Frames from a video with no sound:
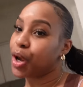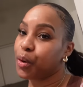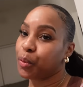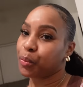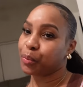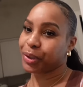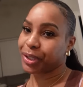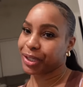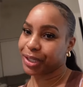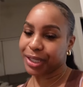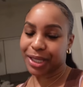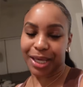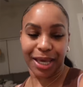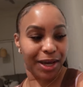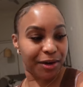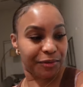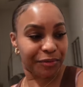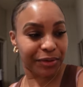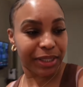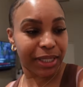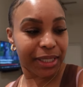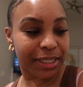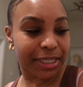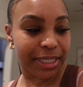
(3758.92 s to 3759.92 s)
we're gonna get
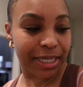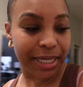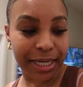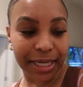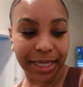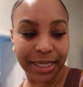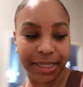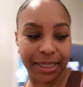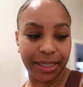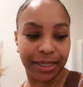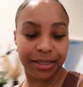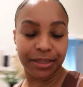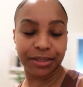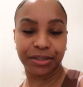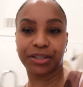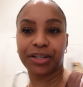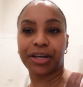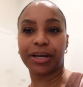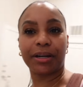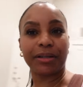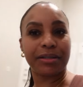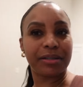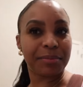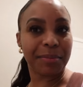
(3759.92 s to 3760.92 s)
everything done.
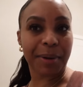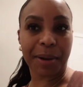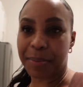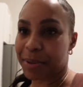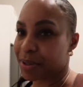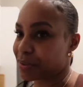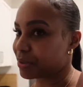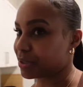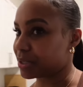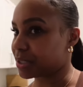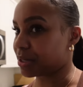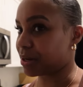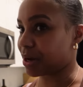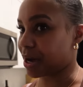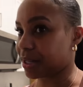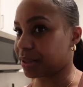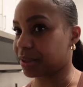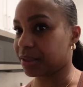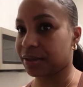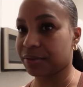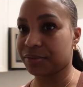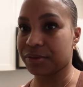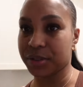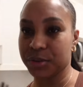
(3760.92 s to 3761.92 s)
Shout out to my ponytail. I
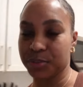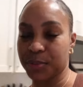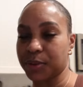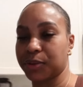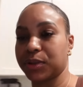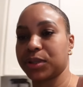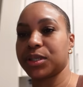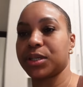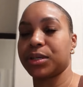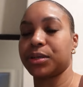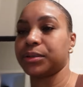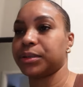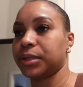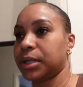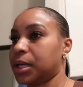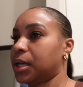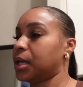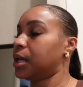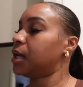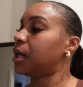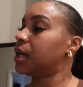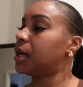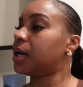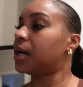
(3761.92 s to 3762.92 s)
love this ponytail.
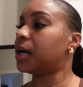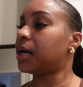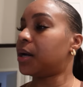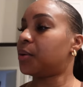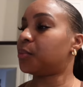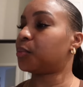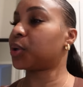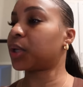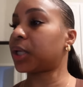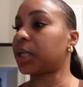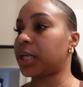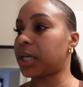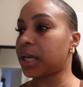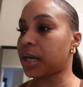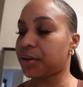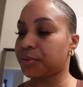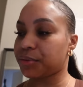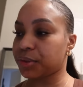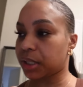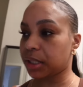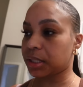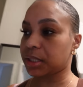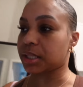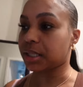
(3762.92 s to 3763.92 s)
Um, we're gonna get
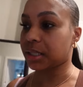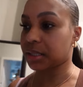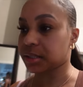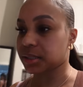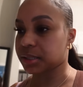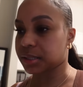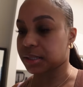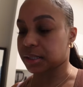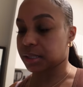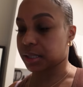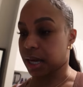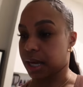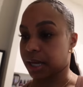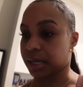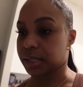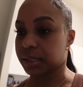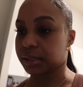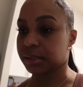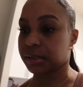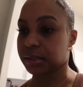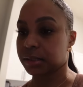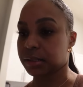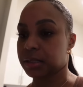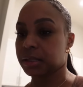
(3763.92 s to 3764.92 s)
everything done
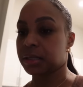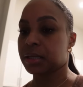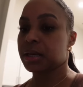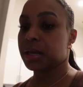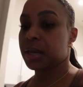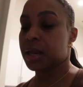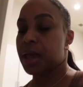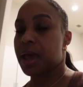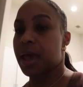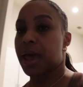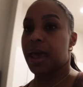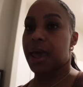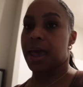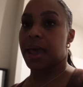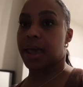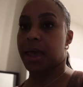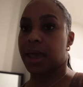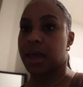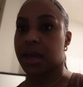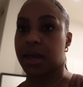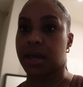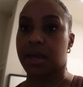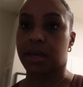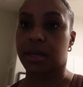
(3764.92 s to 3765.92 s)
tonight
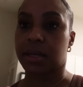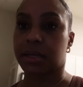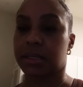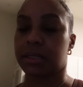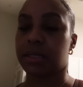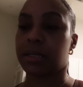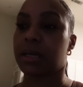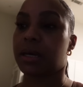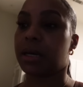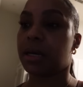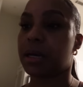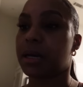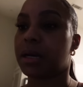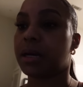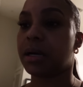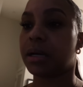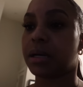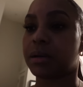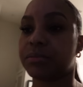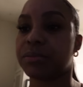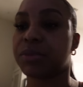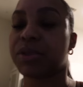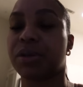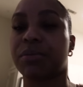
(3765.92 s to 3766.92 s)
and
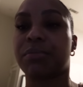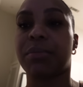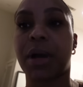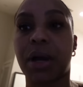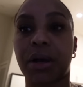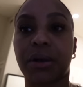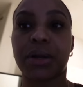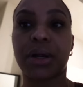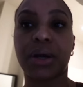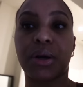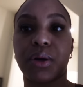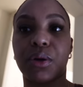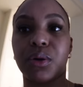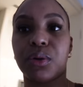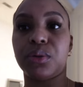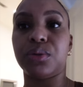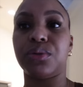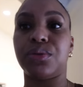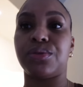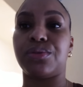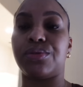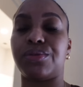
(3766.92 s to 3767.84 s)
um, tomorrow